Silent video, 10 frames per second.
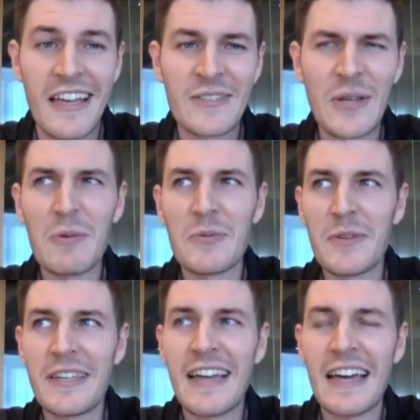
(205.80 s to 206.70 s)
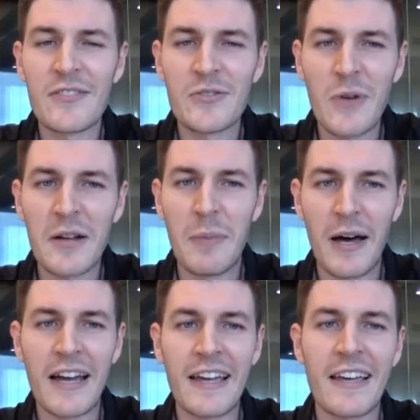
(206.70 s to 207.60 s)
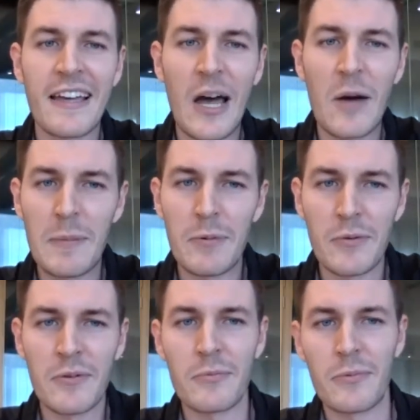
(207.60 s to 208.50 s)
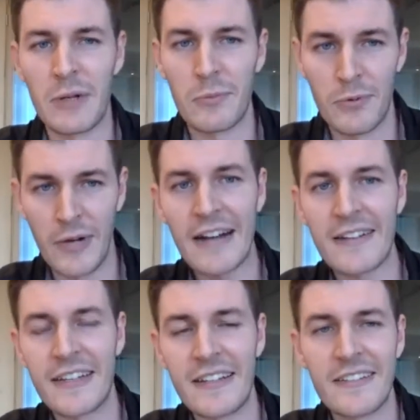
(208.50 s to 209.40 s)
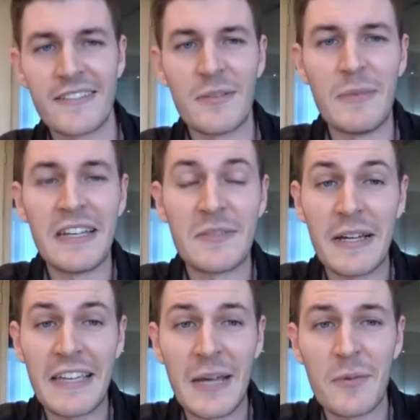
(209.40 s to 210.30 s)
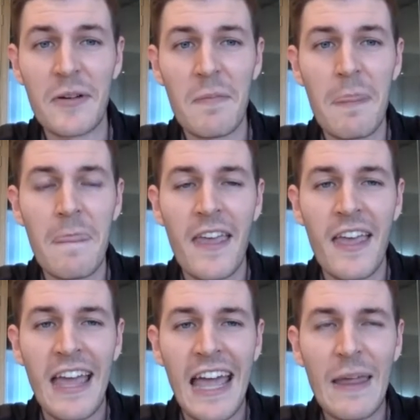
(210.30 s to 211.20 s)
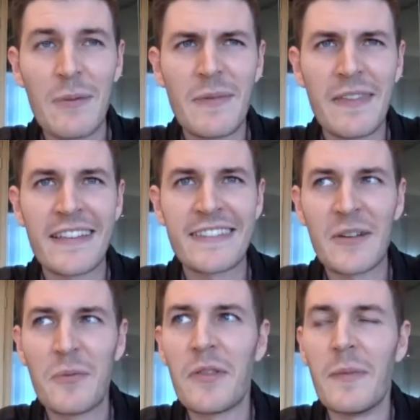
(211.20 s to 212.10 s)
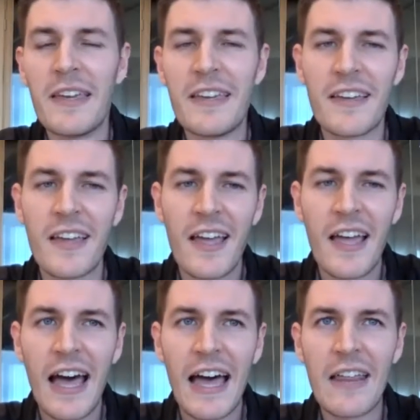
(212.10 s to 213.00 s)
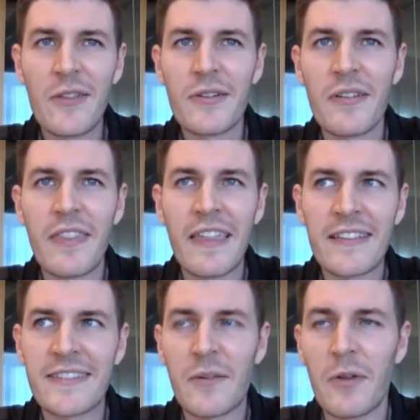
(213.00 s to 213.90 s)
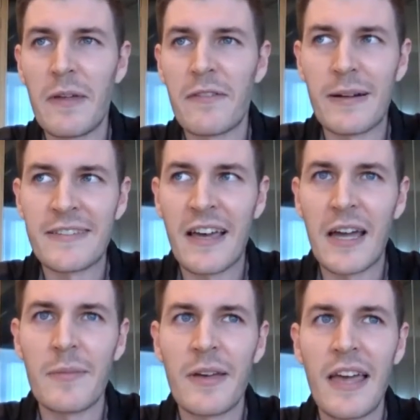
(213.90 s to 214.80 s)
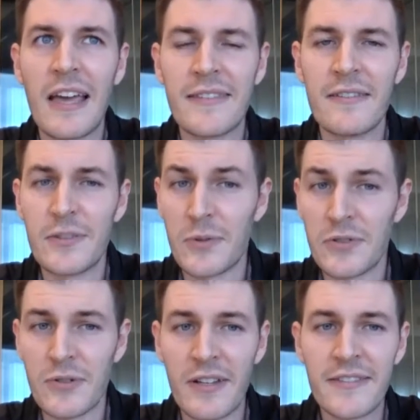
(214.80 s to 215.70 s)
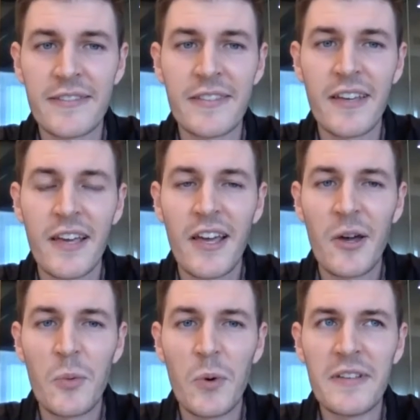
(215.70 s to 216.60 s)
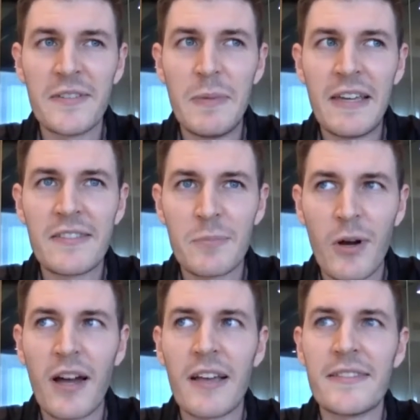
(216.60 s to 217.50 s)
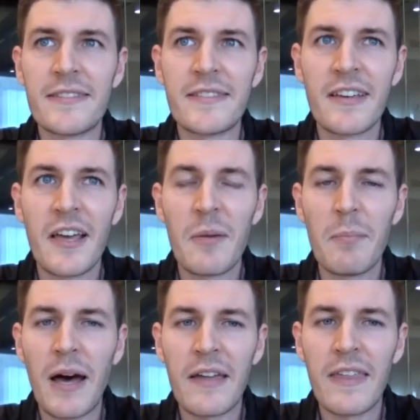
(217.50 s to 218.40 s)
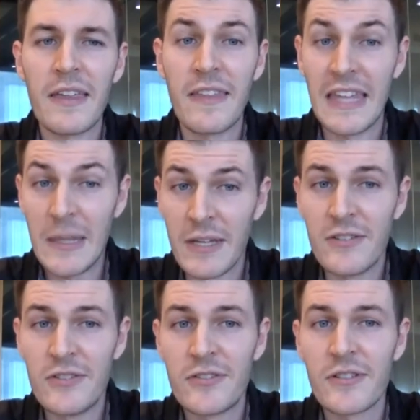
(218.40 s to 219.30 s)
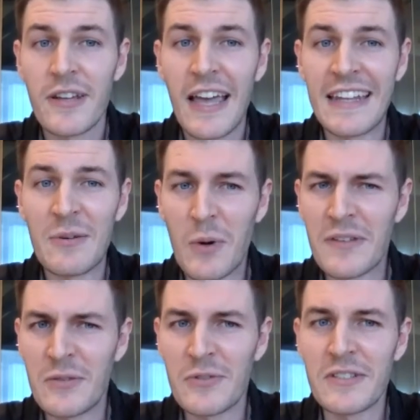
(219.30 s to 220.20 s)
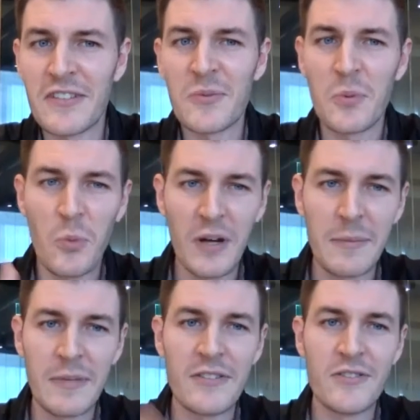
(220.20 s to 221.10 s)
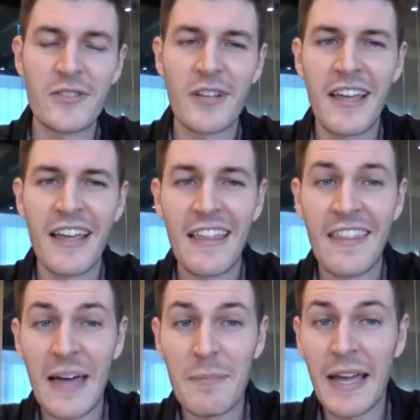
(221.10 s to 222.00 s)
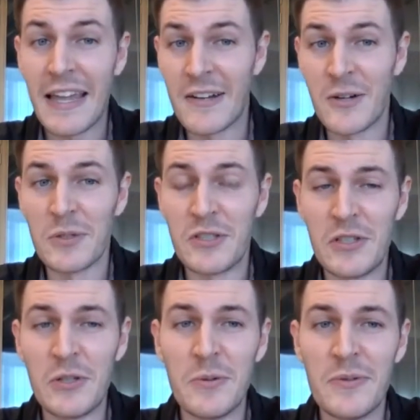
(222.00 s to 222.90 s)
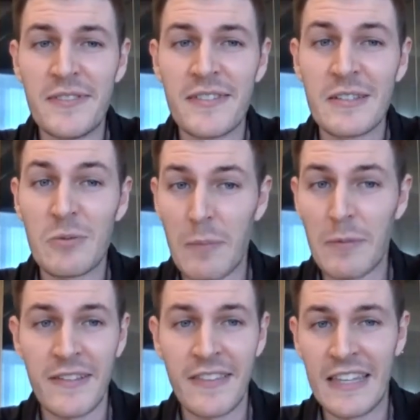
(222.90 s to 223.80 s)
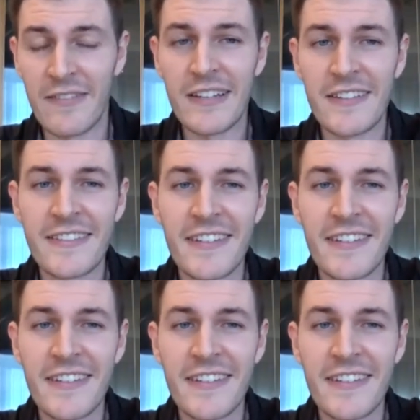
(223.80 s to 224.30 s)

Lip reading: So I was really kind of struck by how people were reacting to me and to my camera. And that was something that stuck with me. Another thing that stuck with me from my time as a visual journalist was being surprised by the image, and it was usually just one image that my editor would choose to represent the event.